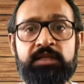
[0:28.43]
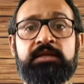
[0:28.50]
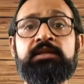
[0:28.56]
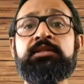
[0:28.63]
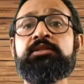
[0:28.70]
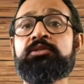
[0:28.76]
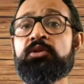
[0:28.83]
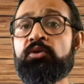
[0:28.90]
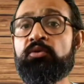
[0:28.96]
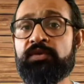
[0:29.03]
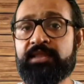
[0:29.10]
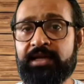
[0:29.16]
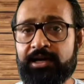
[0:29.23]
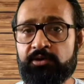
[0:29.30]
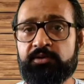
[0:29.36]
So
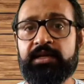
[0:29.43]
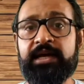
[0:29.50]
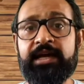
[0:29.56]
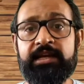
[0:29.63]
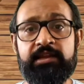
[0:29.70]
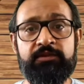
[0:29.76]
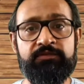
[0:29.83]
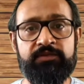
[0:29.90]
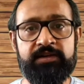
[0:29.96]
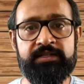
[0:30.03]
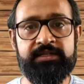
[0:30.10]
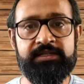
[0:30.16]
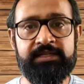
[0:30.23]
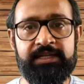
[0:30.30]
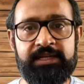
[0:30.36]
without any further
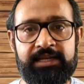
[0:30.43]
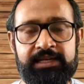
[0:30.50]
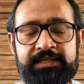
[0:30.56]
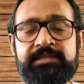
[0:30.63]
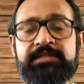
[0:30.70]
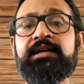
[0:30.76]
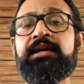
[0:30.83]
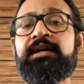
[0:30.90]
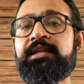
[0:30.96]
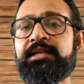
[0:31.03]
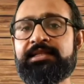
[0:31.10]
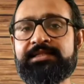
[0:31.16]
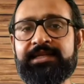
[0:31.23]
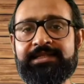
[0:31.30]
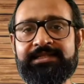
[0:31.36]
delays, let's
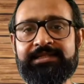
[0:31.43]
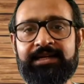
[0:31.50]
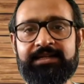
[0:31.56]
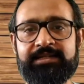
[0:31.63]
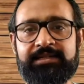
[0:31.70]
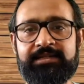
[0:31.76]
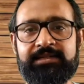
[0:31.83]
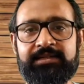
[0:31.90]
get started.